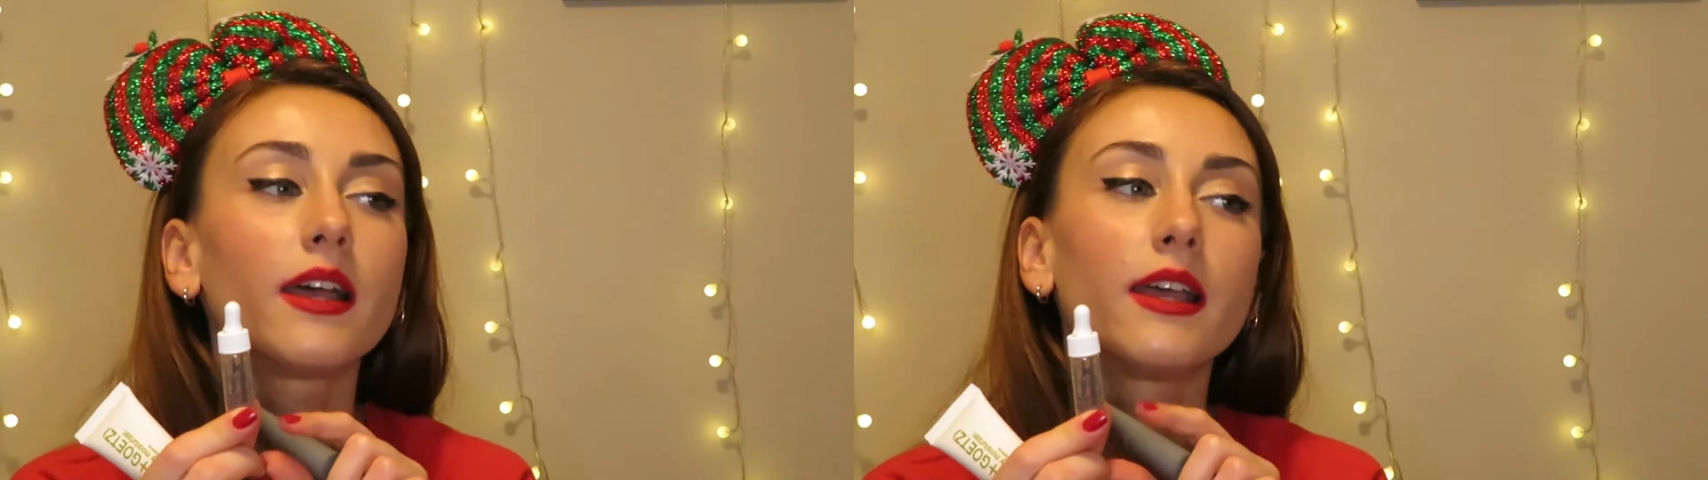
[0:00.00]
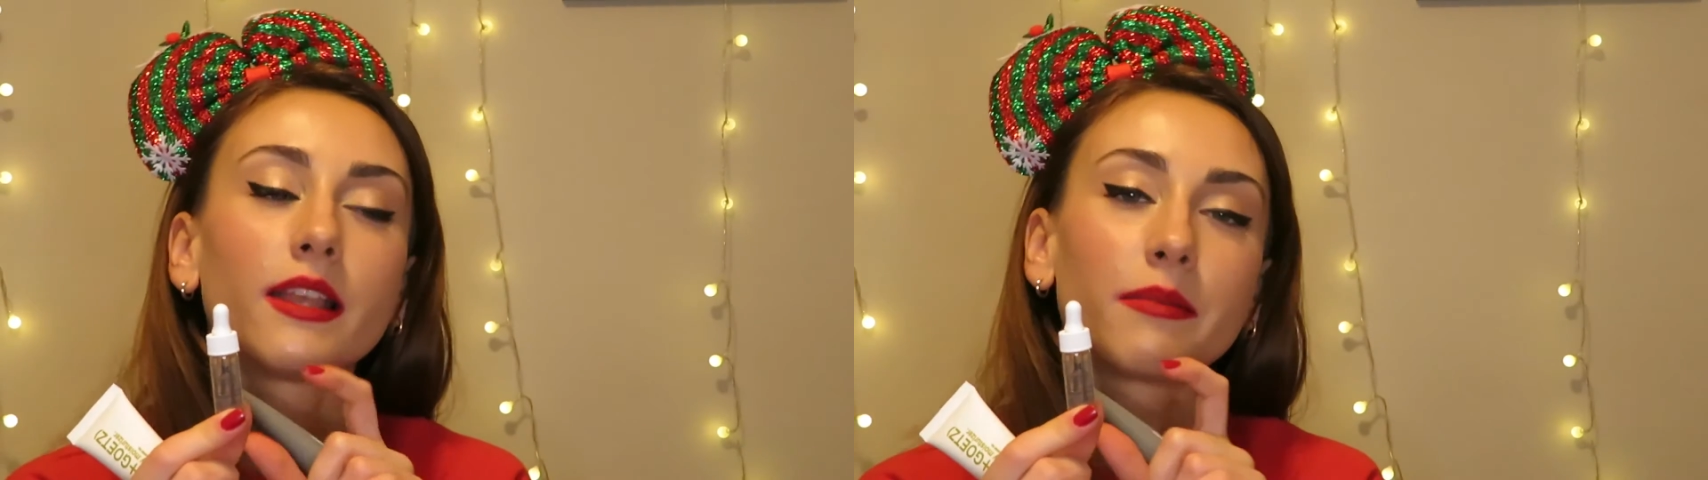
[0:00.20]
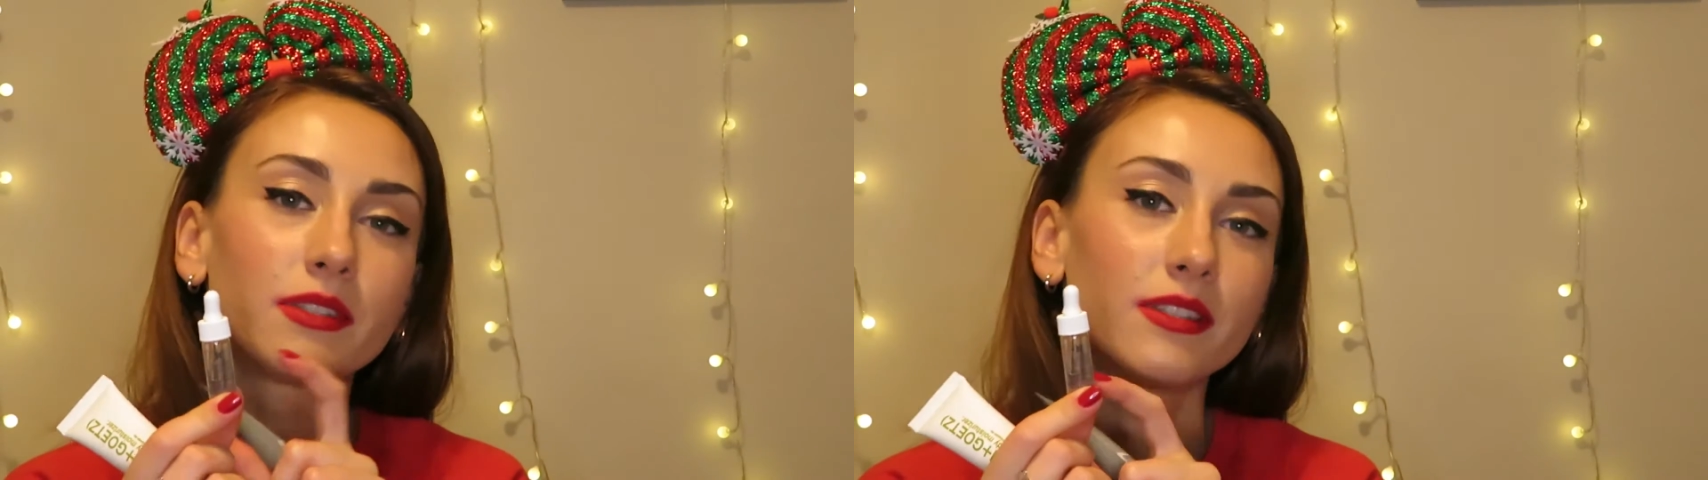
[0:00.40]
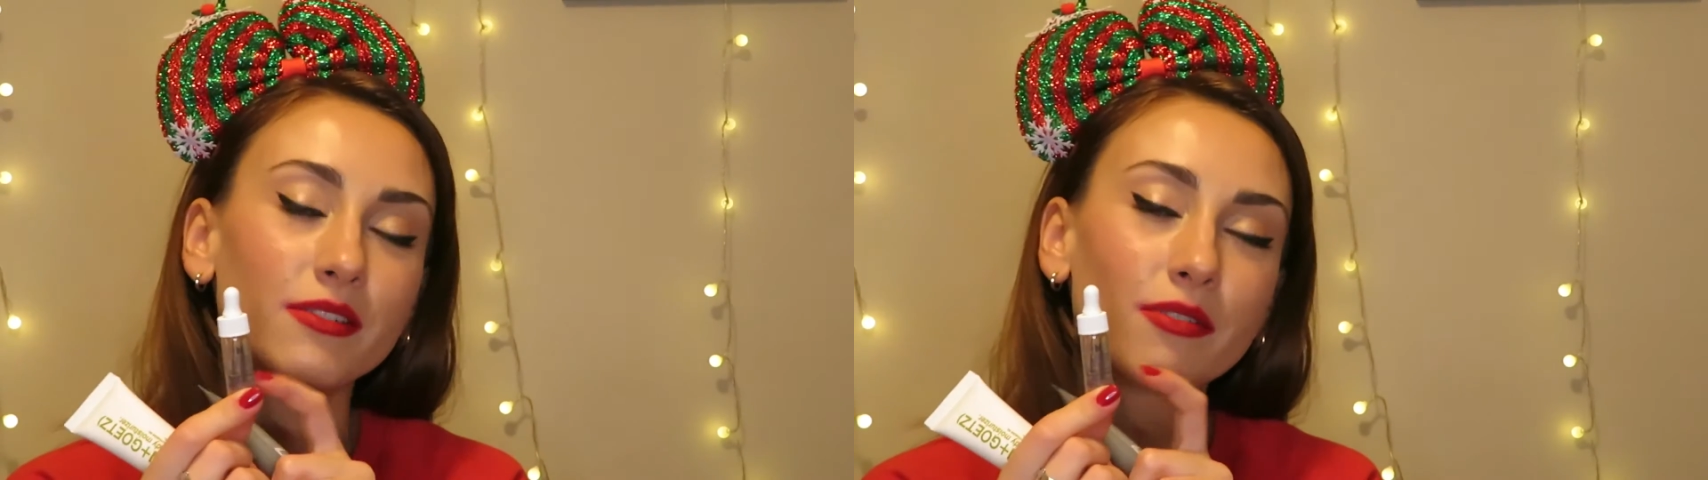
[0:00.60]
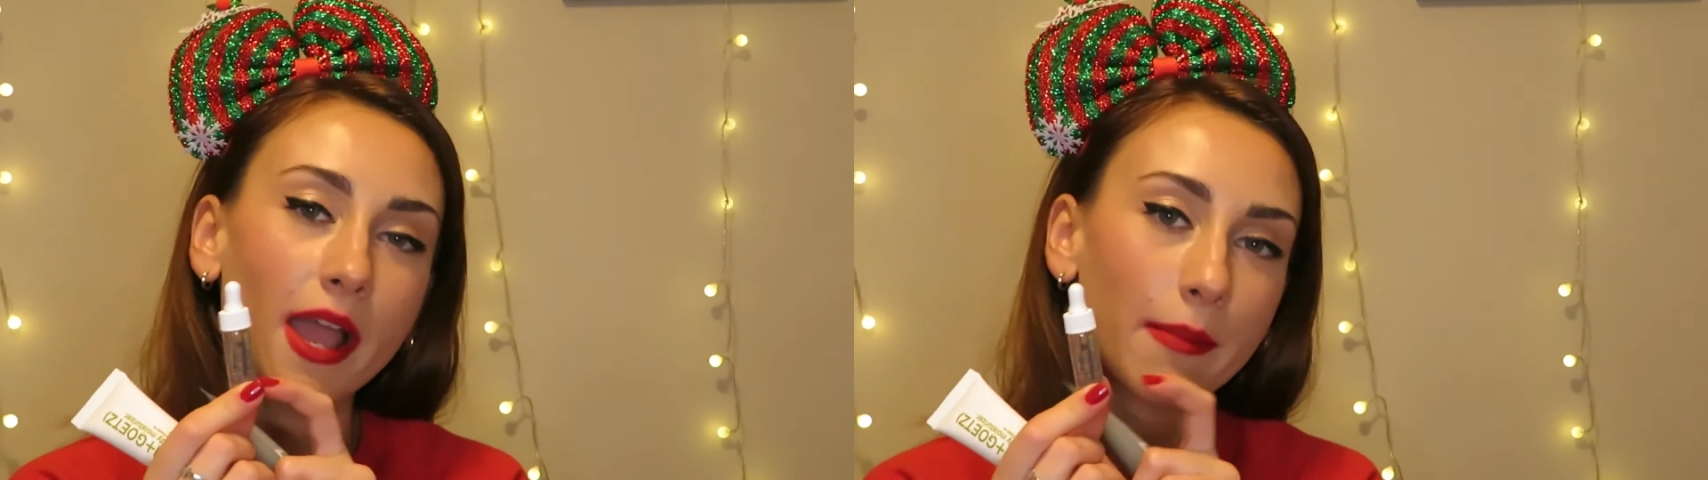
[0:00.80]
and I'm
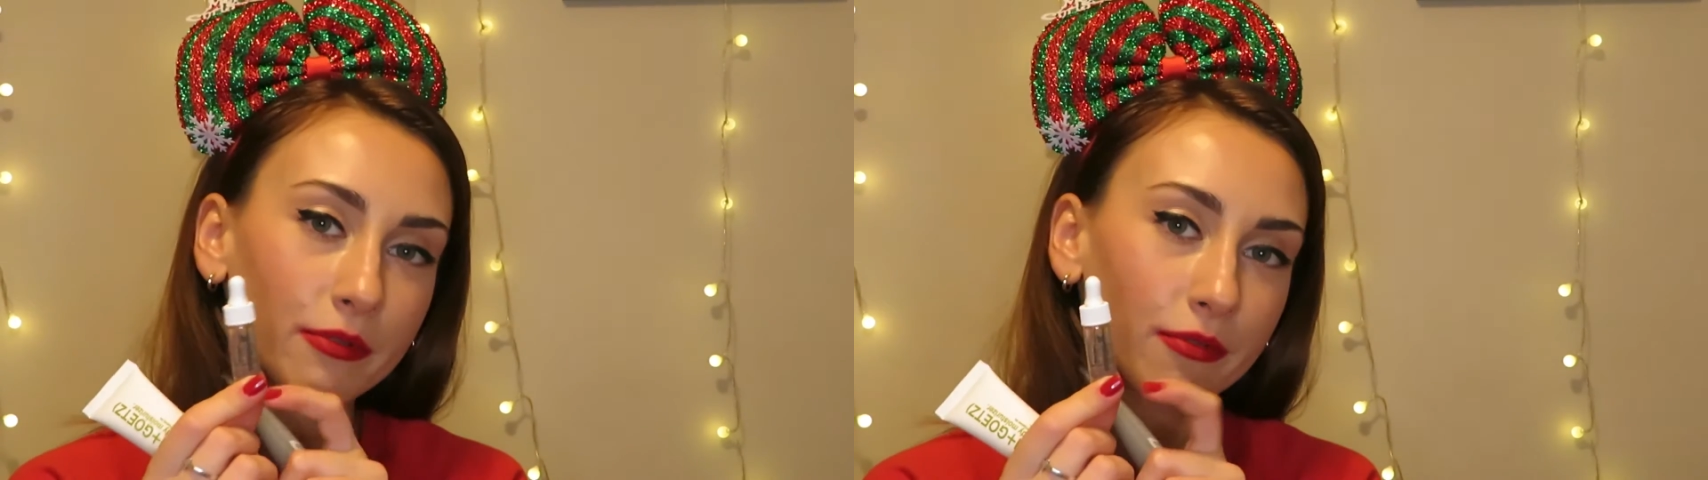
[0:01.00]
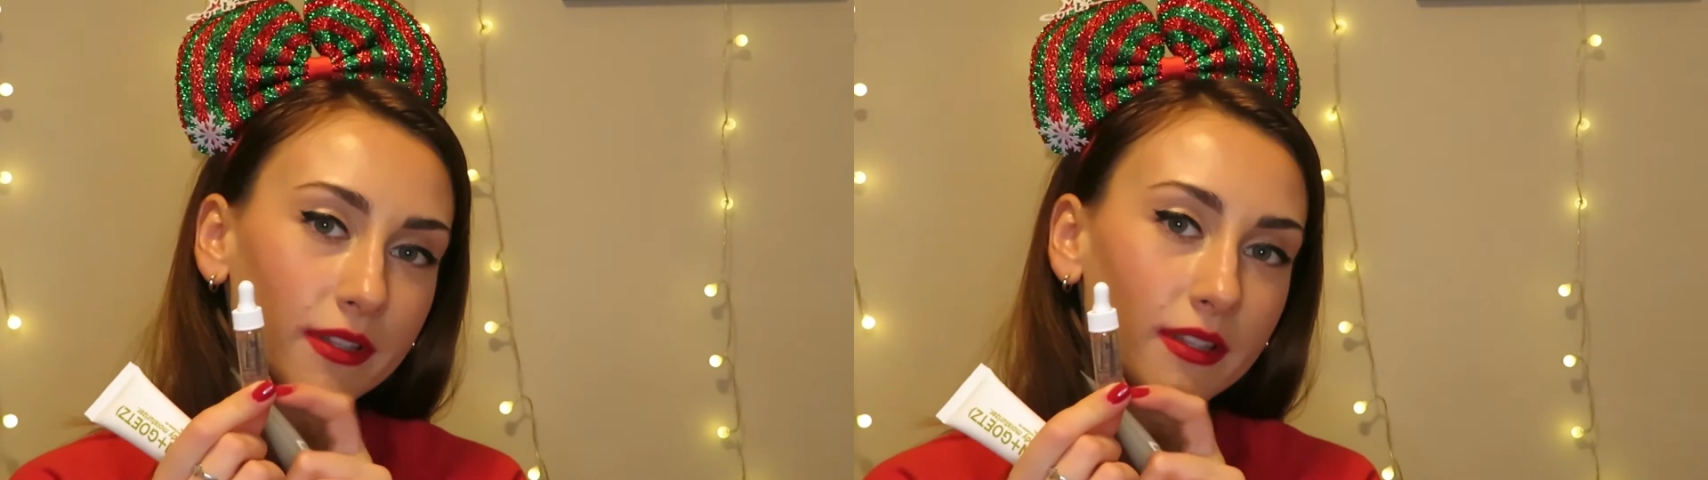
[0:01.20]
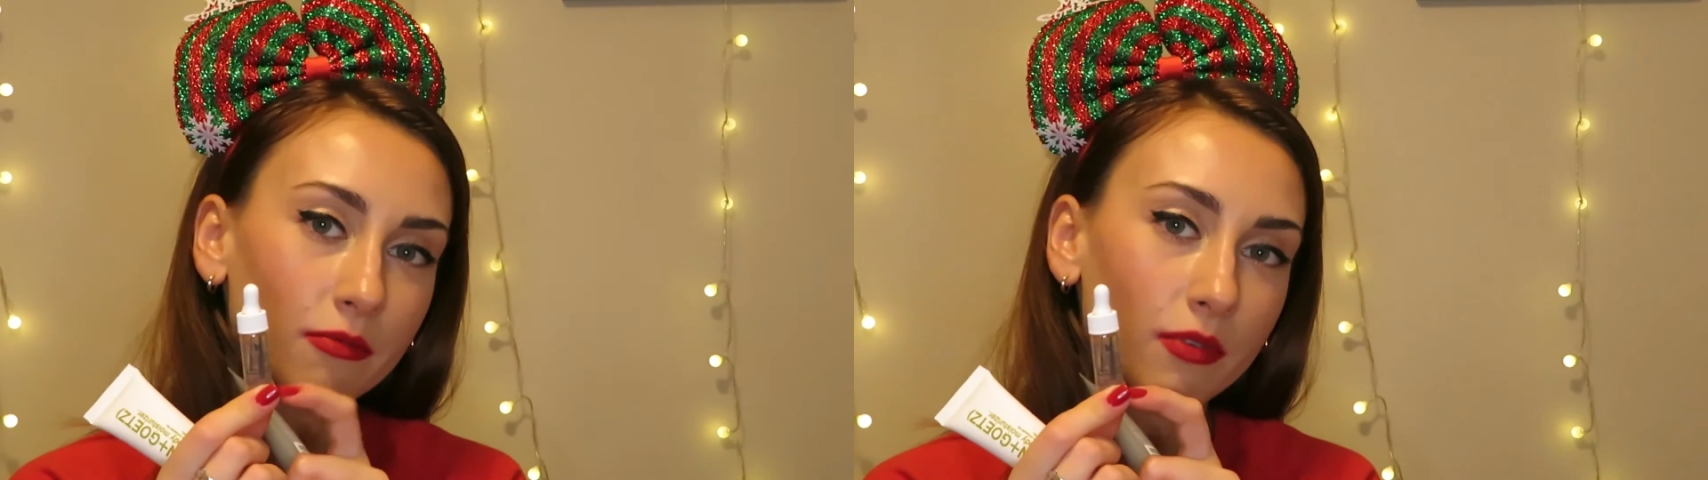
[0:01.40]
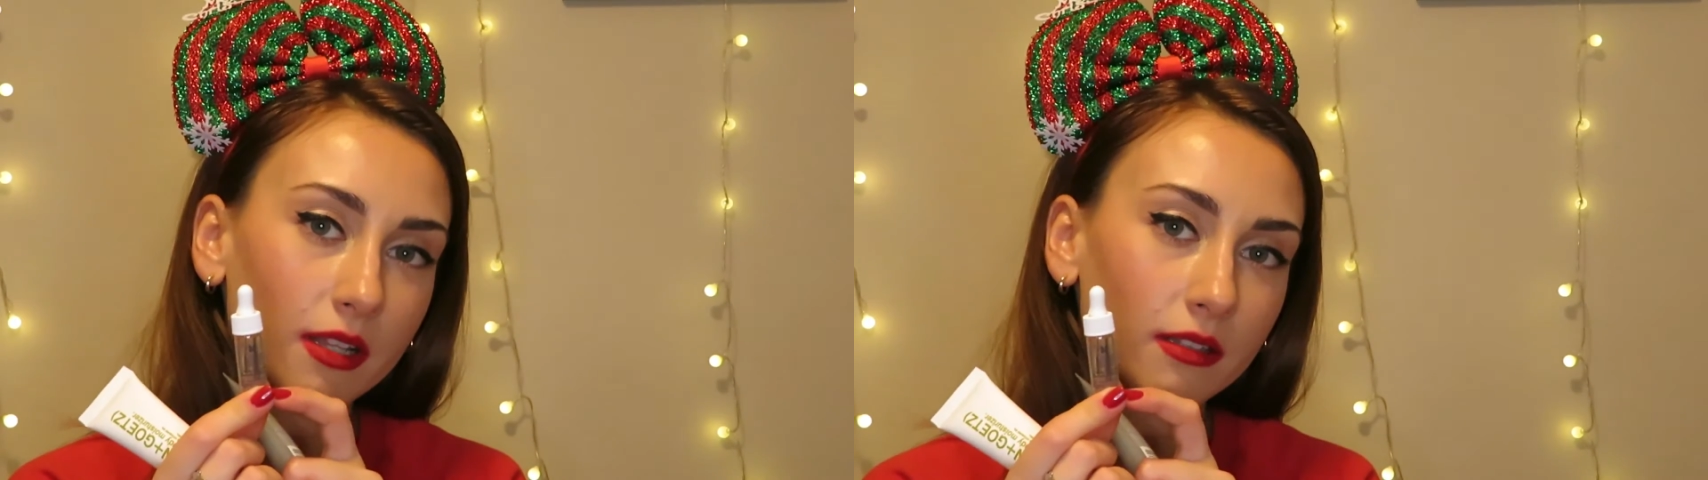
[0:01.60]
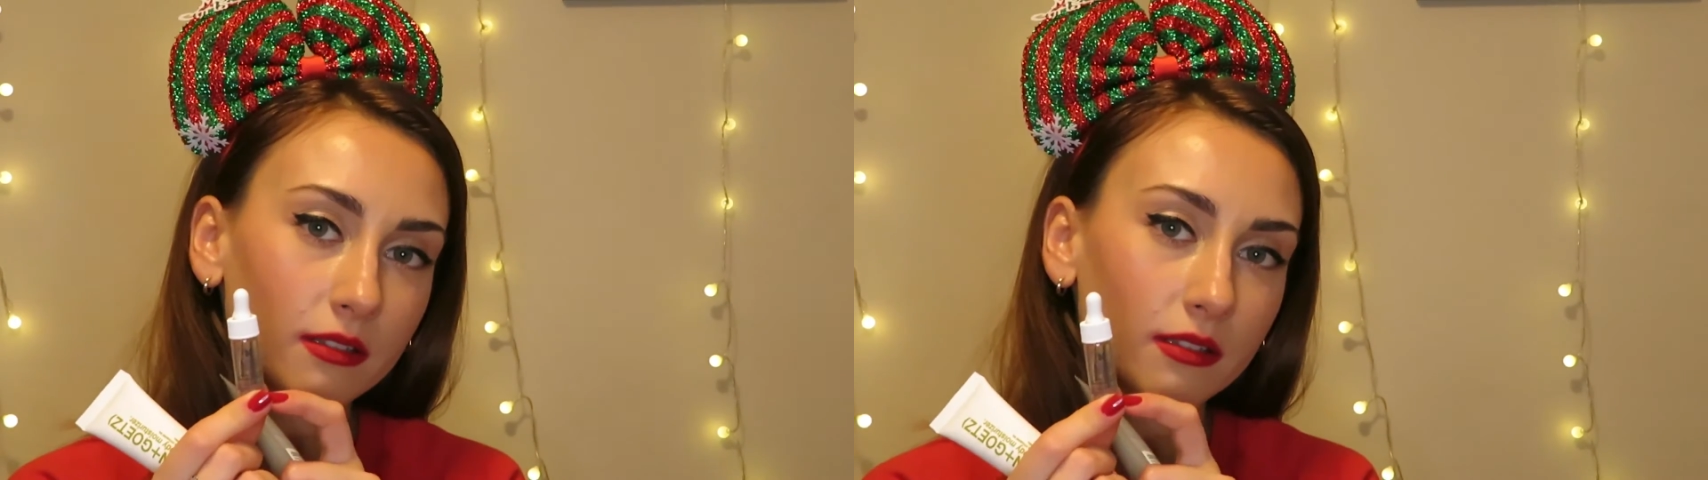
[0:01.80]
still happy with the
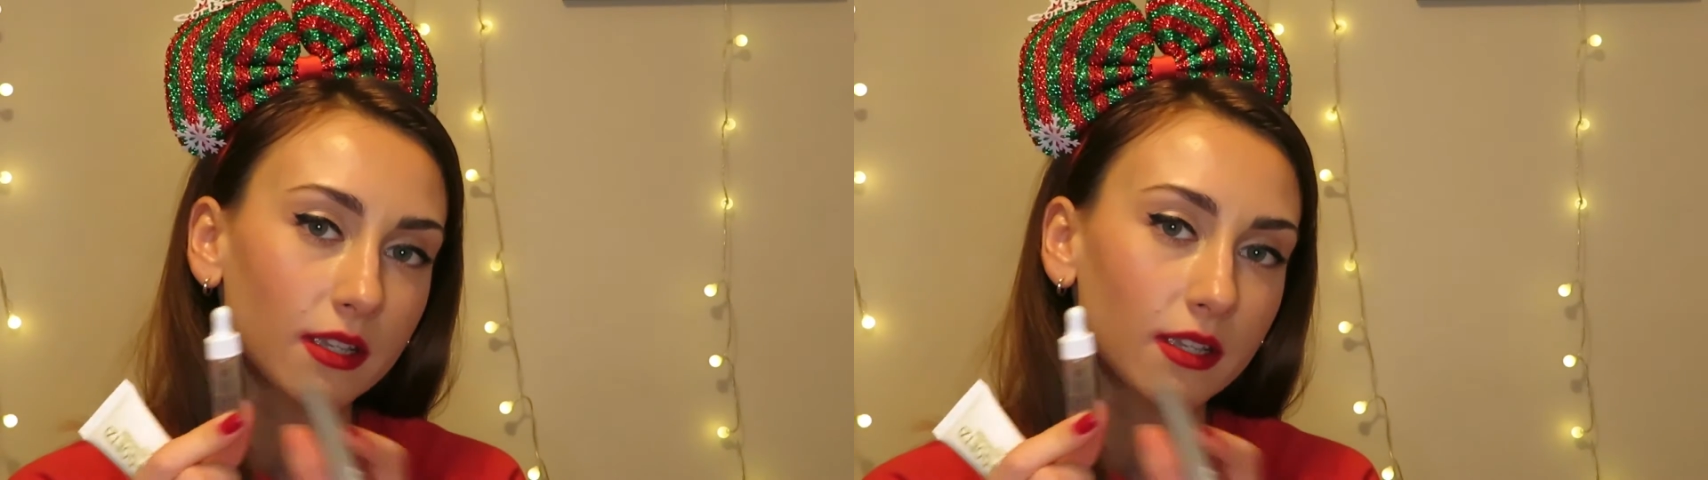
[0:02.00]
one.